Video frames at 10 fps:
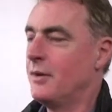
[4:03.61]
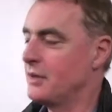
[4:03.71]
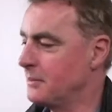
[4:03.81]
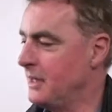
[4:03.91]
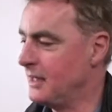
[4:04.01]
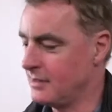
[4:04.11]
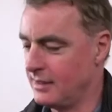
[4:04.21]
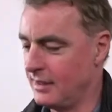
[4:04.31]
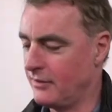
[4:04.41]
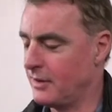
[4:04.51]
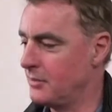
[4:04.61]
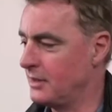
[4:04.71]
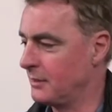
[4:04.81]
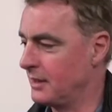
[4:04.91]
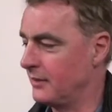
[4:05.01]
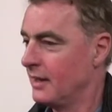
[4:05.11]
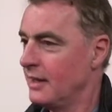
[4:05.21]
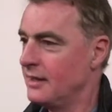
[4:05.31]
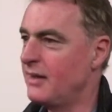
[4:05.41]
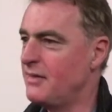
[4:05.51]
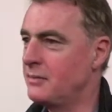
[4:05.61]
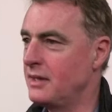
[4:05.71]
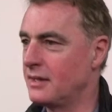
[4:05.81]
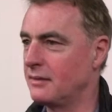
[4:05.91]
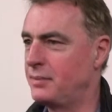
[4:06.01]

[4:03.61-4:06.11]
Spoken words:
what you mean is, you give them money or whatever, you give them the money and say,